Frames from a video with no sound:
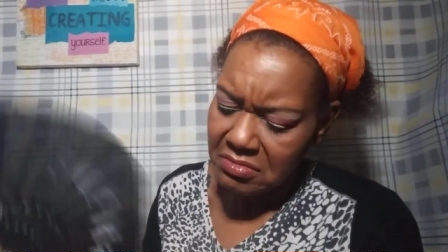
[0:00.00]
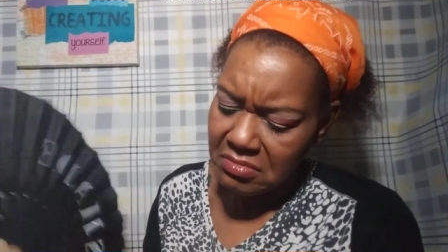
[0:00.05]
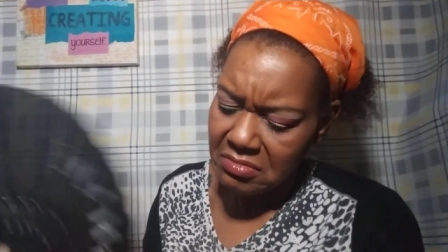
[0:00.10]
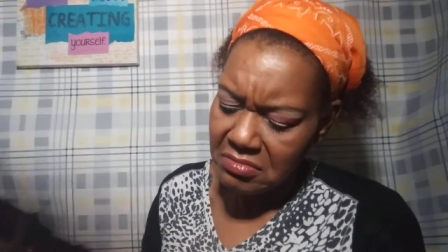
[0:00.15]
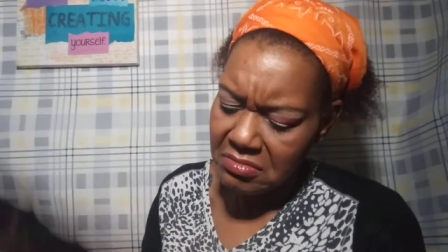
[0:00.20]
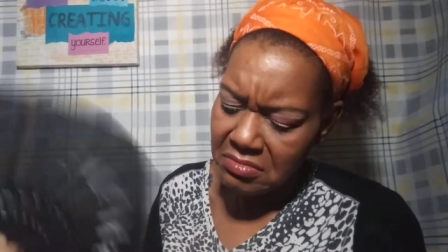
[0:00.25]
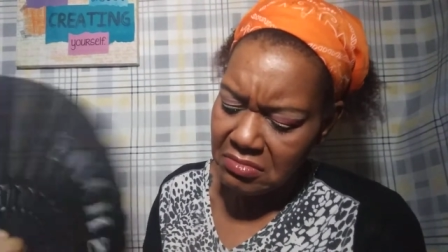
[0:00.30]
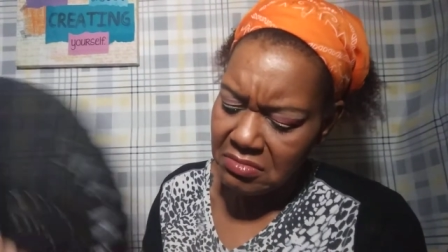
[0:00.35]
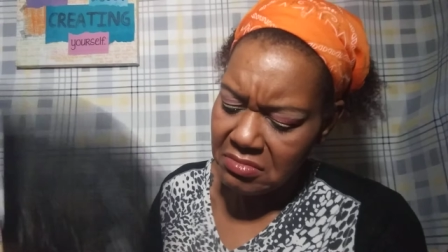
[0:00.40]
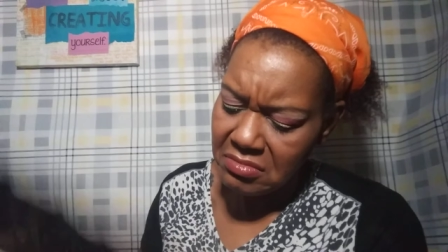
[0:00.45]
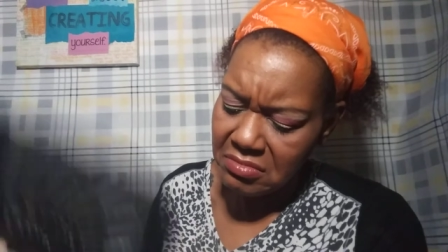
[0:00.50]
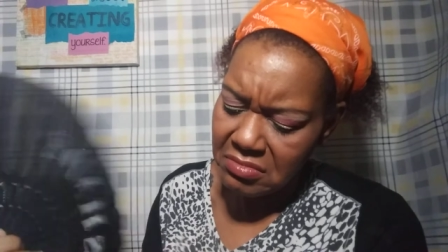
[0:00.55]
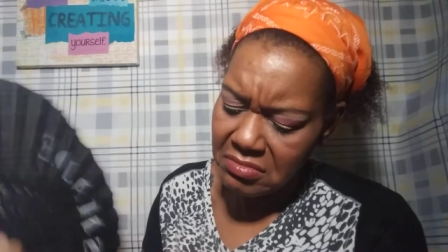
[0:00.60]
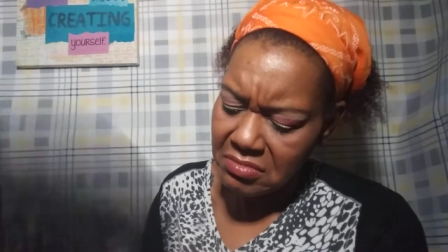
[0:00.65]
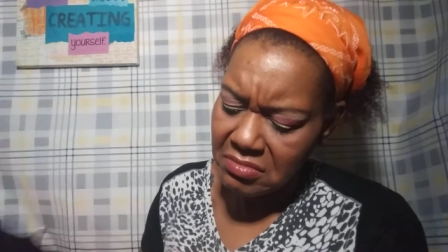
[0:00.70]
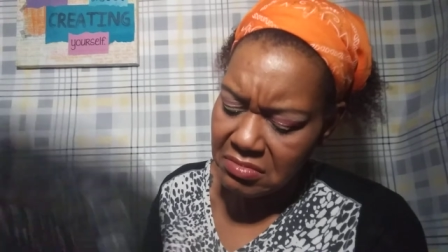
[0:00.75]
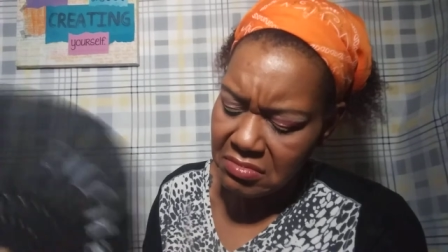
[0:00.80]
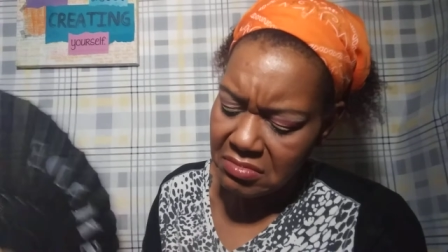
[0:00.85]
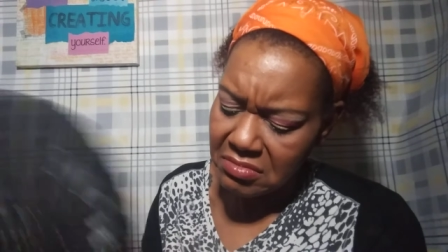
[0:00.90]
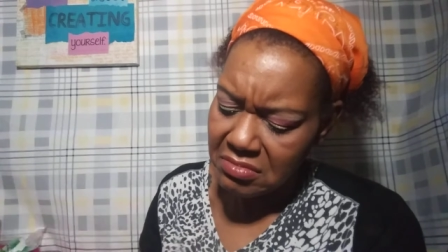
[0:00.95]
Mm.
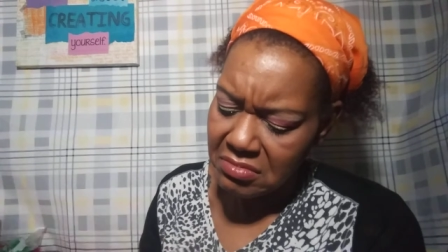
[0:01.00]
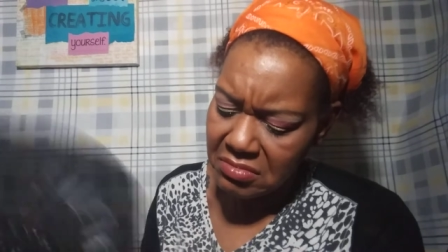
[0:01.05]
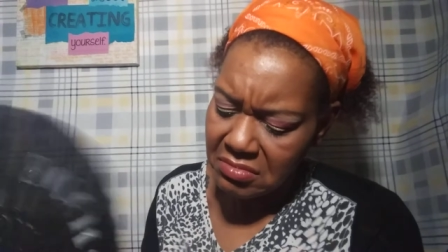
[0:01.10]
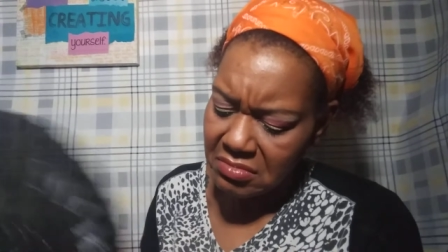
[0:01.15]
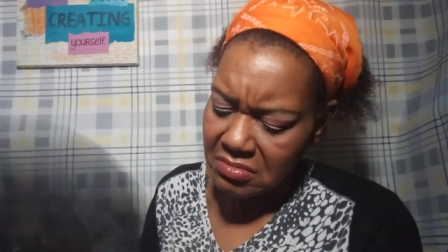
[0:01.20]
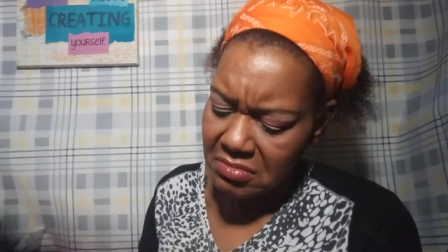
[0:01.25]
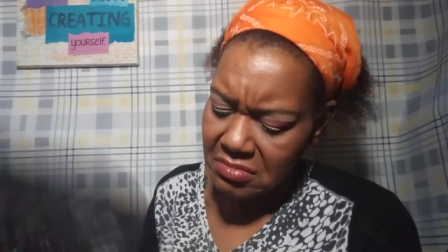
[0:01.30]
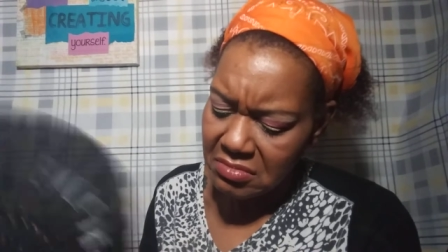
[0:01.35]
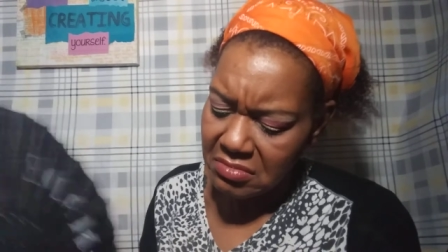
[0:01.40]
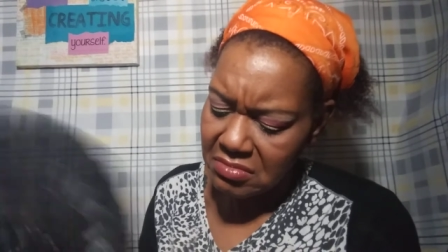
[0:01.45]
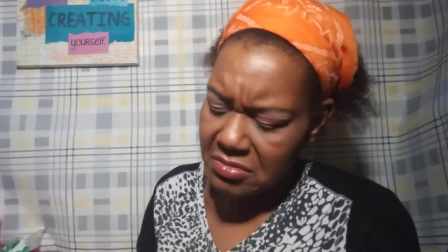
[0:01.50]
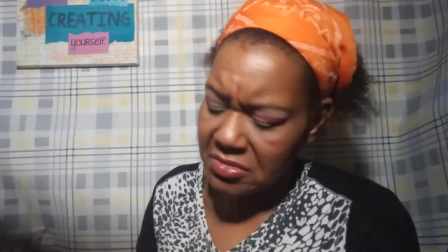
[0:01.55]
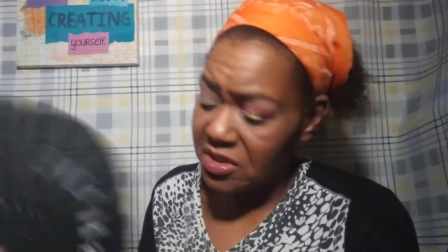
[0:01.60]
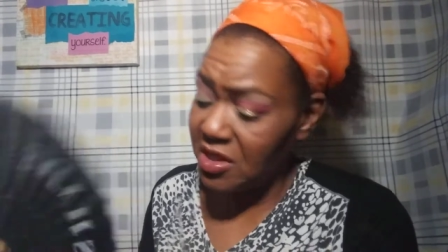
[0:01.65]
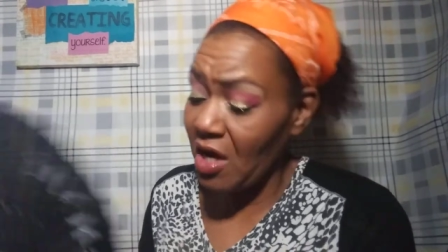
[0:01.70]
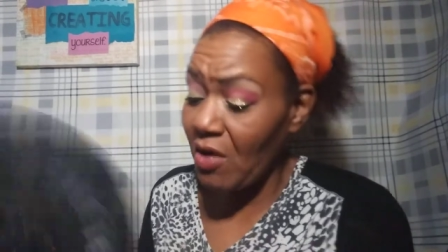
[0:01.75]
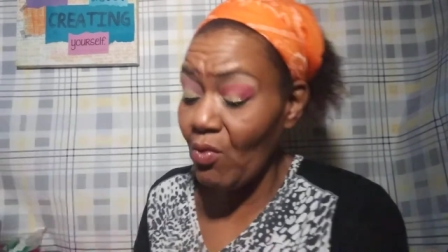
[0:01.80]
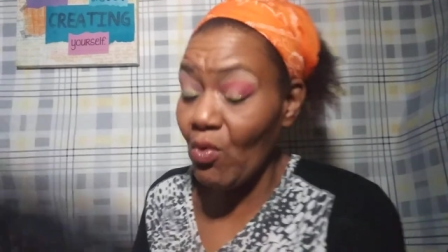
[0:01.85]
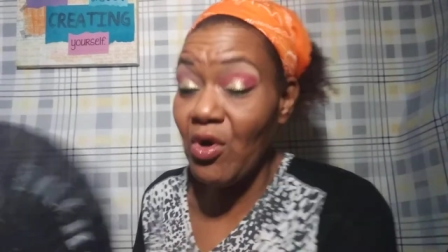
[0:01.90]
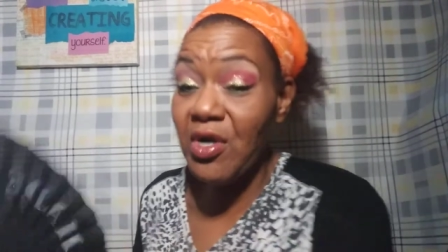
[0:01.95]
It's
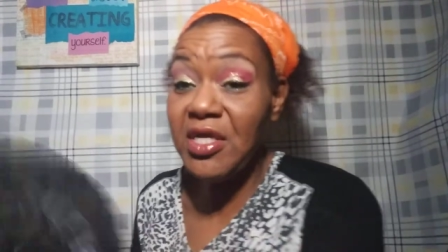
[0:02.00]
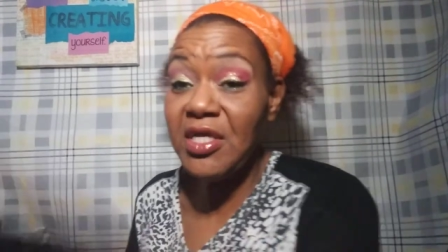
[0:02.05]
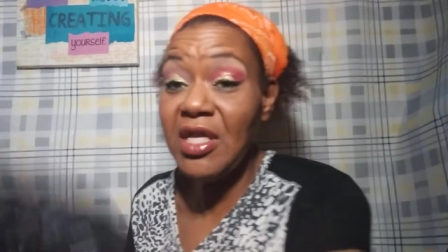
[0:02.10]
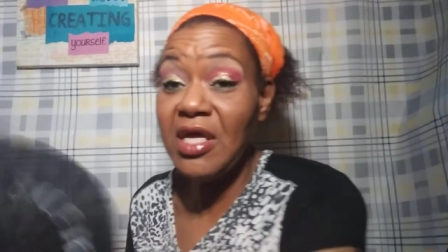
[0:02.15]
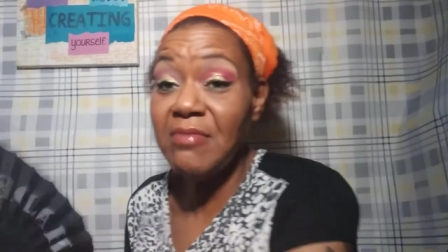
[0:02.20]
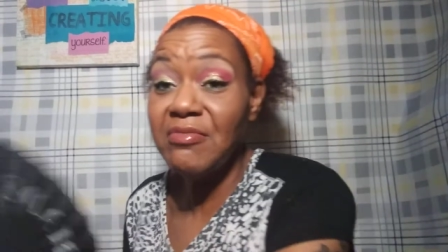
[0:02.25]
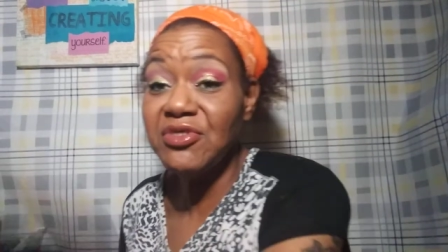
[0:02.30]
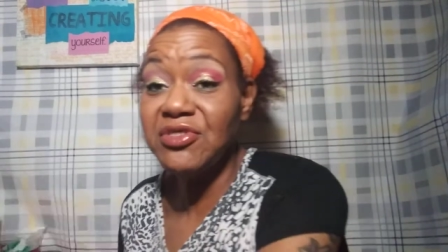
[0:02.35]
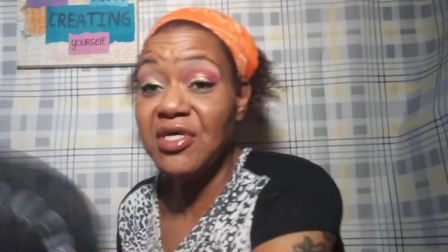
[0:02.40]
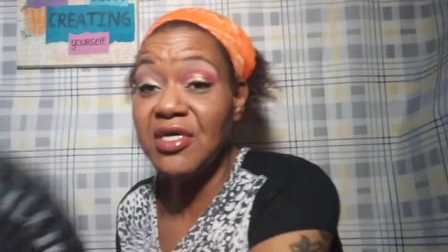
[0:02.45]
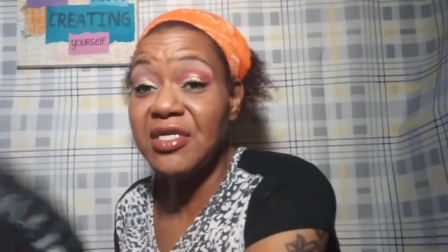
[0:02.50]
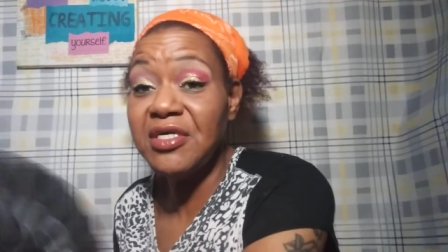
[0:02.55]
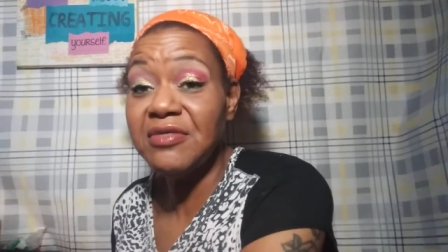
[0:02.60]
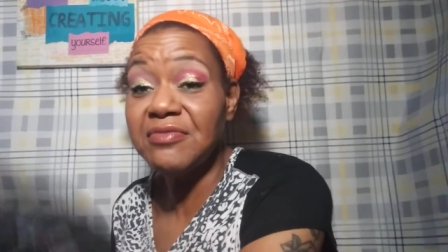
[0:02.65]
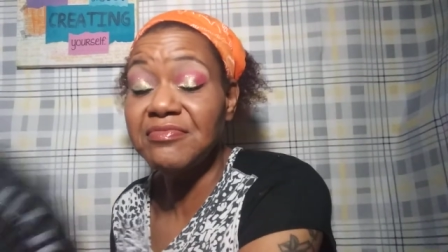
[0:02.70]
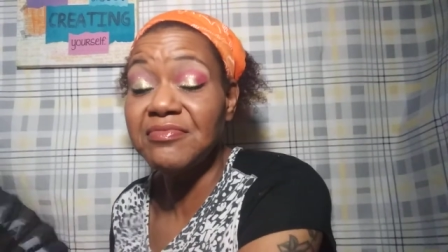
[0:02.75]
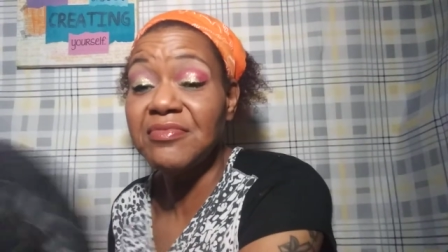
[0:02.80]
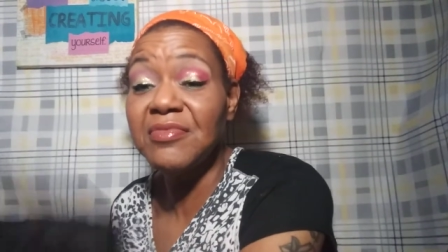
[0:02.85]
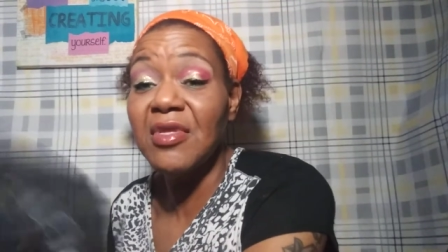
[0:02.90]
got warning labels on it.